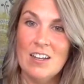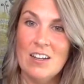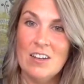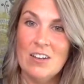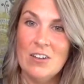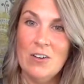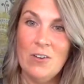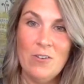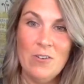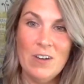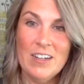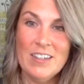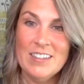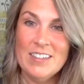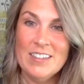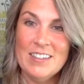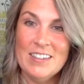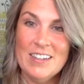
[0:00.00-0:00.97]
No, I
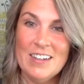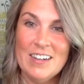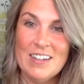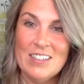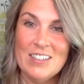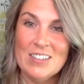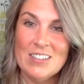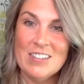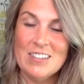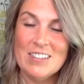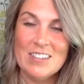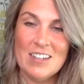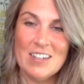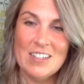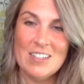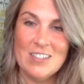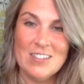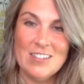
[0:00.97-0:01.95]
didn't. I
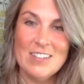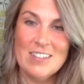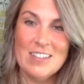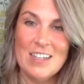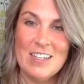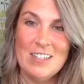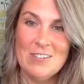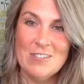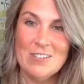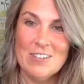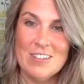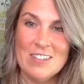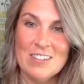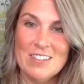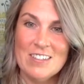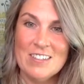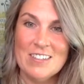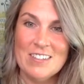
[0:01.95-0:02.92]
just said
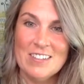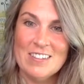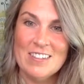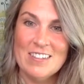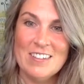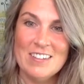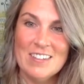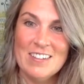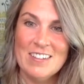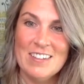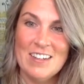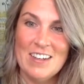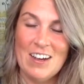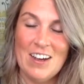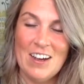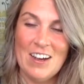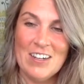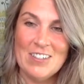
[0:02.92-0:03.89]
yours.
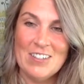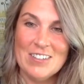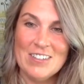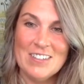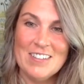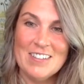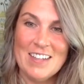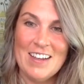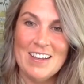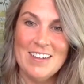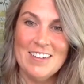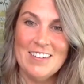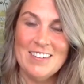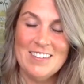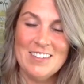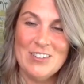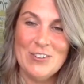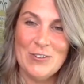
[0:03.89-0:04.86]
I just said
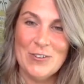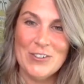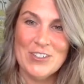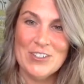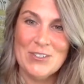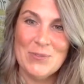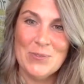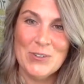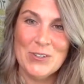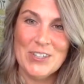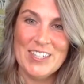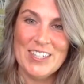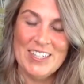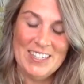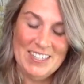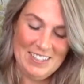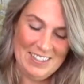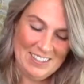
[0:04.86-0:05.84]
yours,
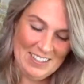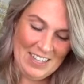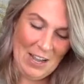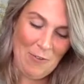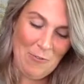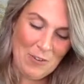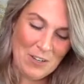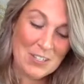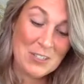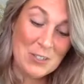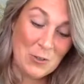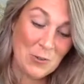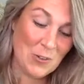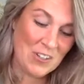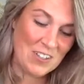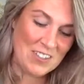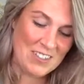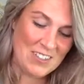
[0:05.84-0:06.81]
Marie. That was
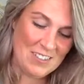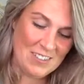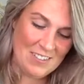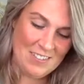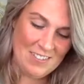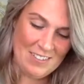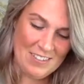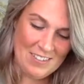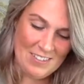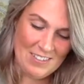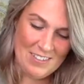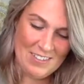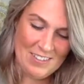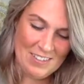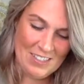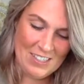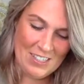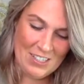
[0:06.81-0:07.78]
yours.
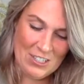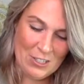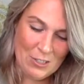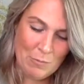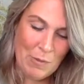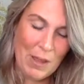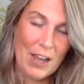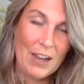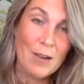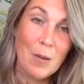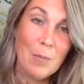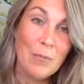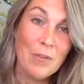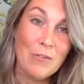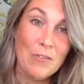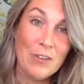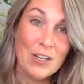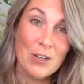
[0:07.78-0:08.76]
You could just back up
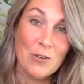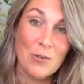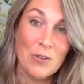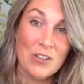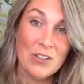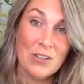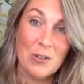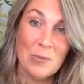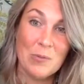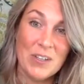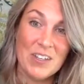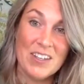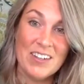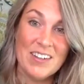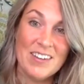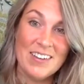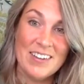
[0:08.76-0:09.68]
the video a little bit.